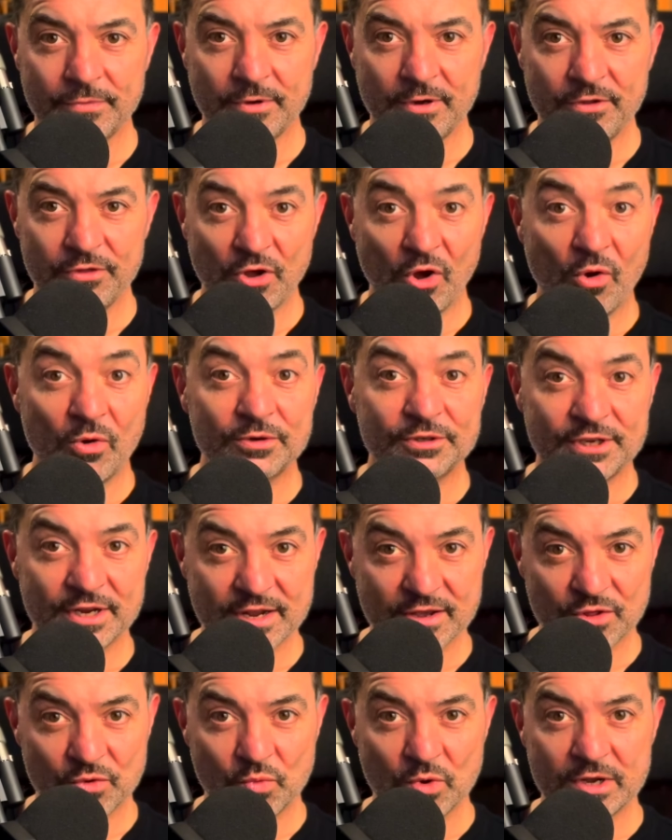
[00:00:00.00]
The haunting
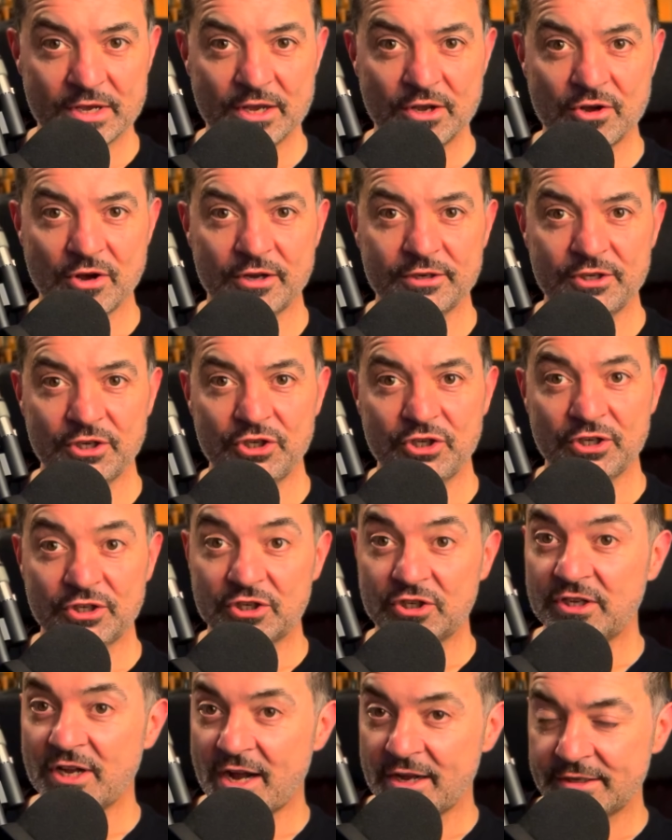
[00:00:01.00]
of the Wookey Cottage had
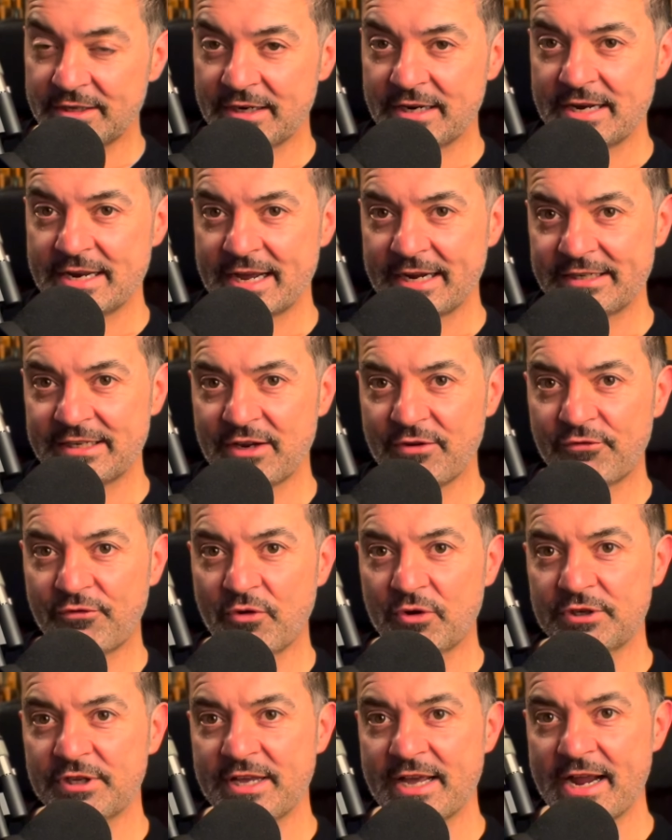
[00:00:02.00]
started in
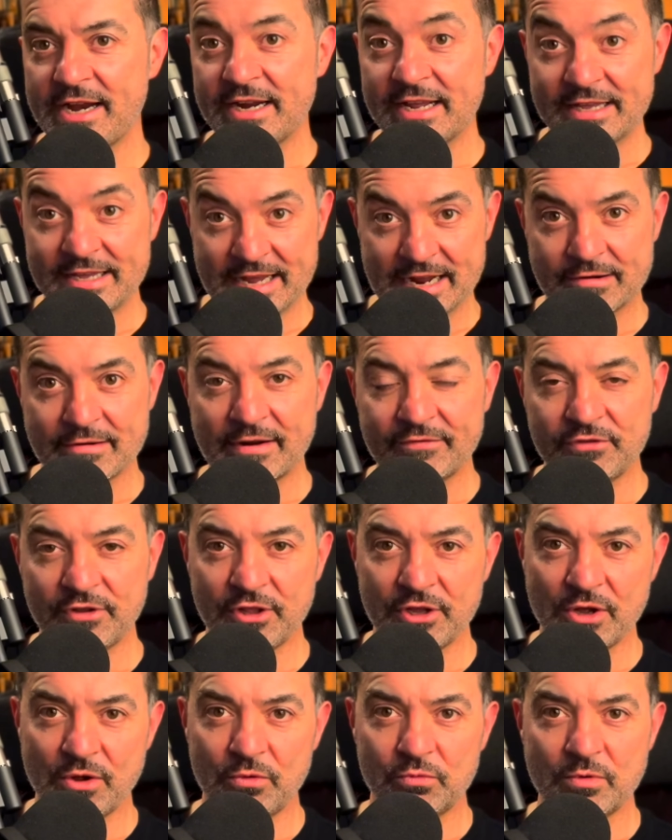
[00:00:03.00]
1948, a year after
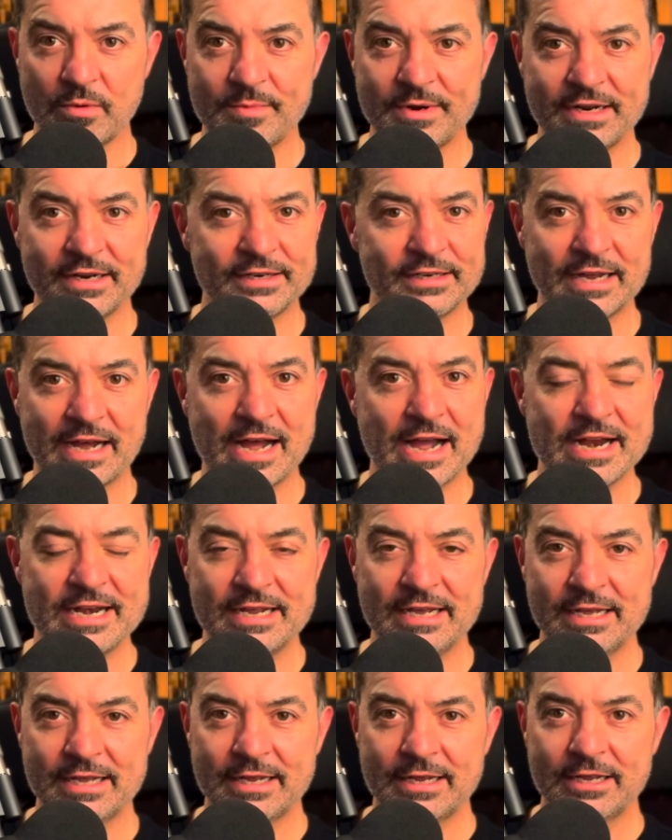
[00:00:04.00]
the old woman had died,
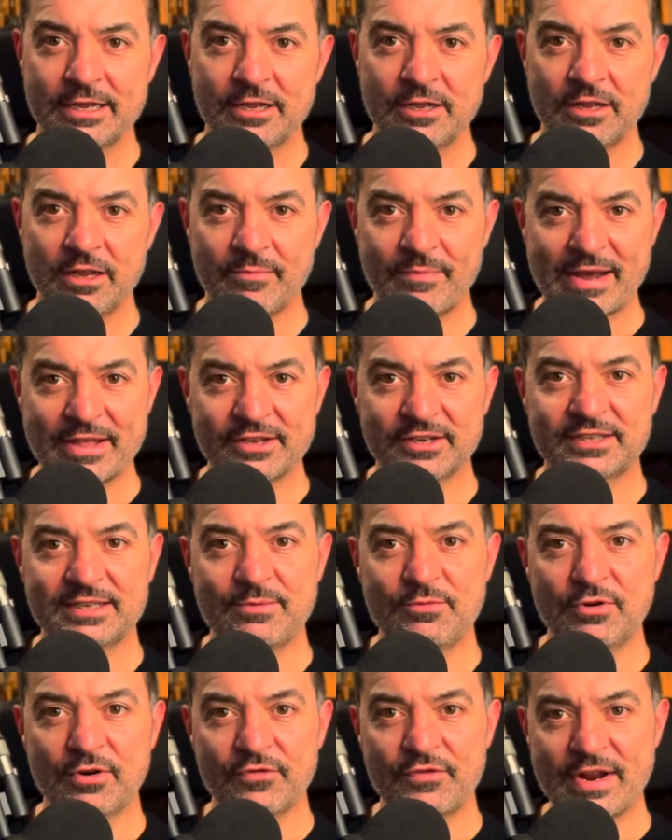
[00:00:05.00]
and by the
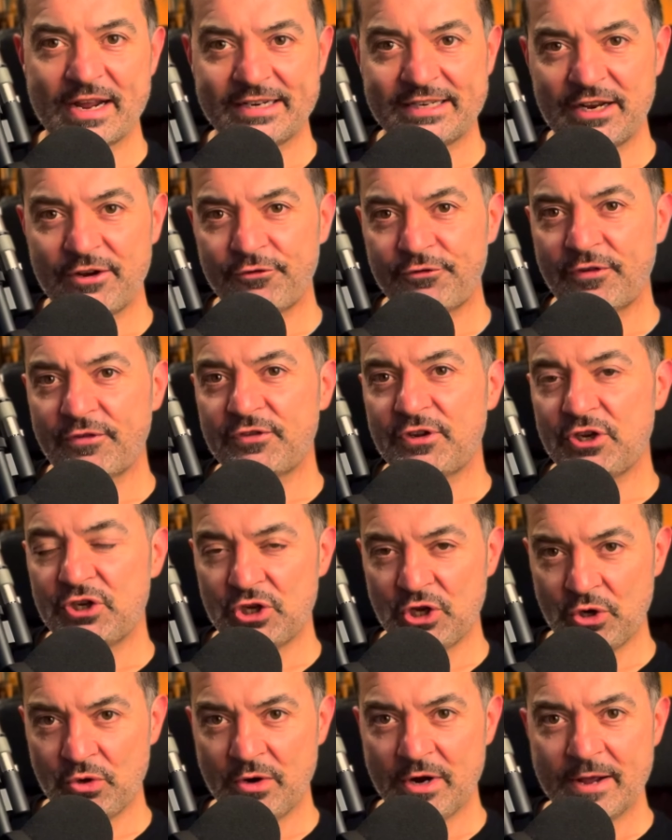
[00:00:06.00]
summer of
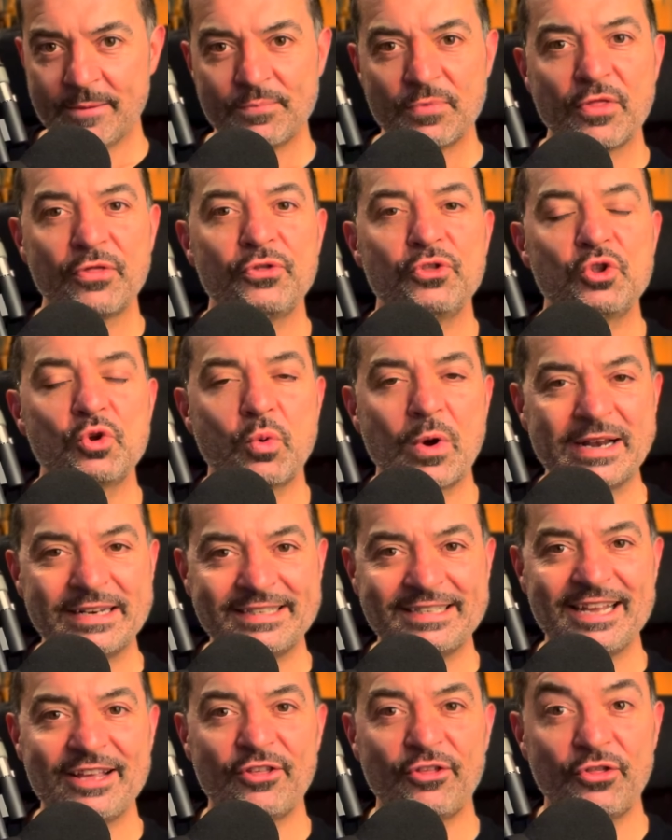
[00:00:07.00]
1952,
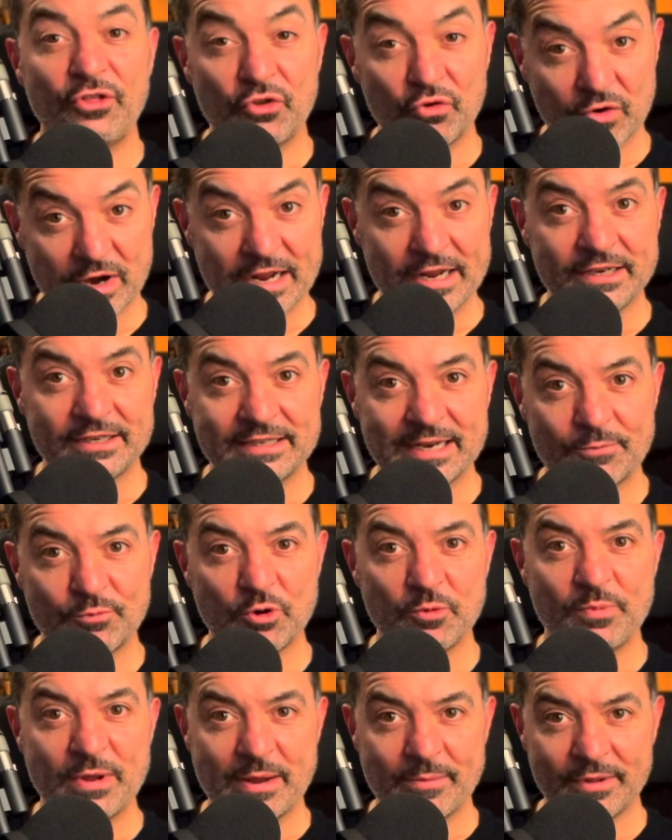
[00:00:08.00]
23
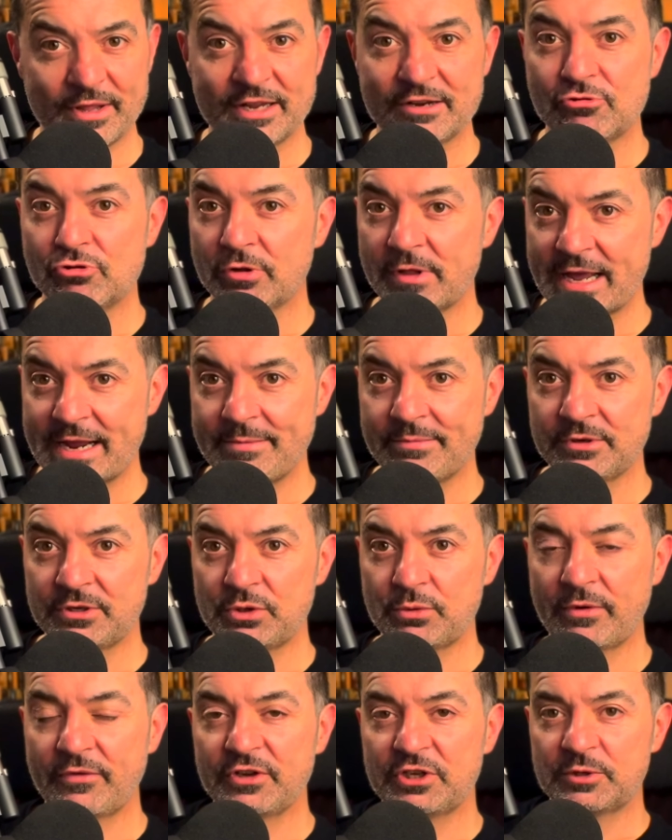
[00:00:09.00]
separate people had claimed
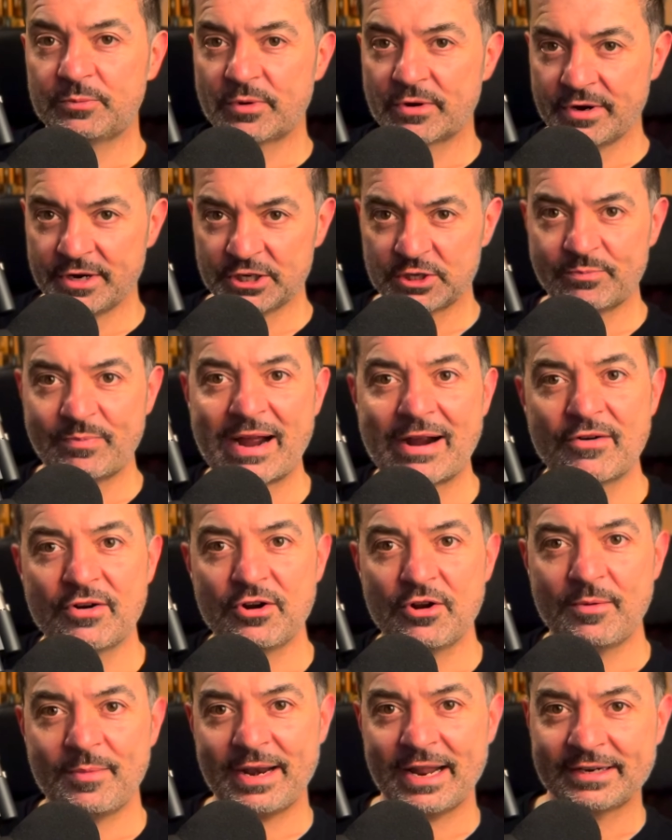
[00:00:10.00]
to have experienced
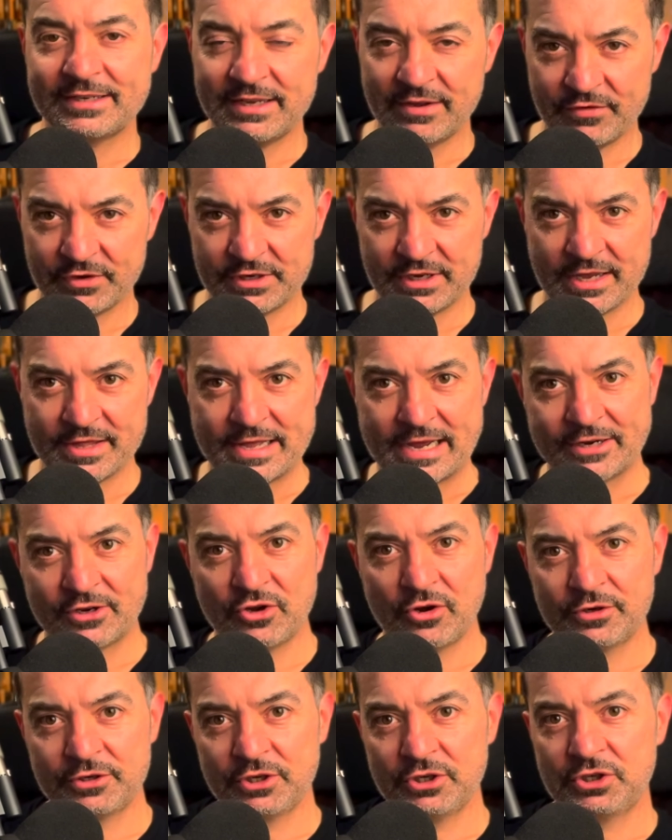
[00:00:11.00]
paranormal activity in that
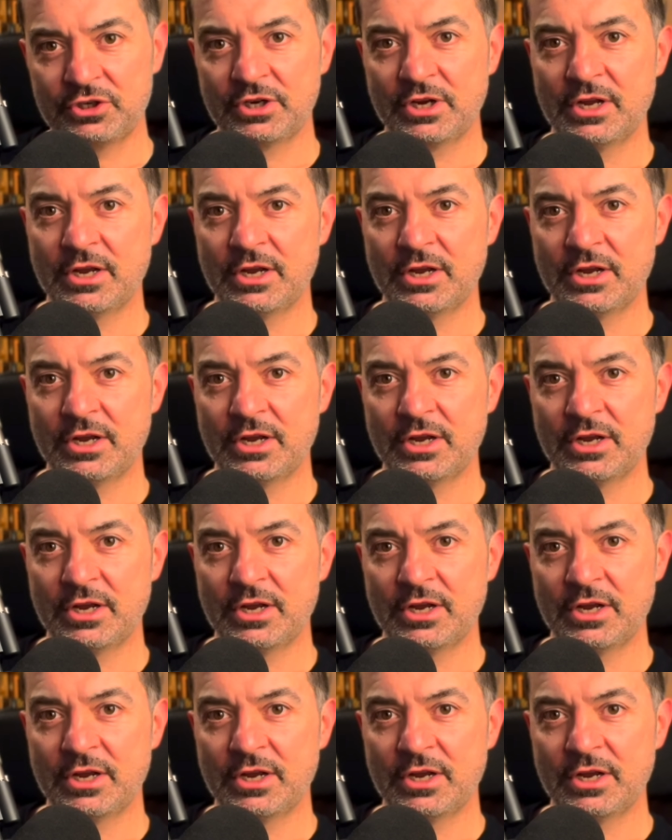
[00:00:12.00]
cottage,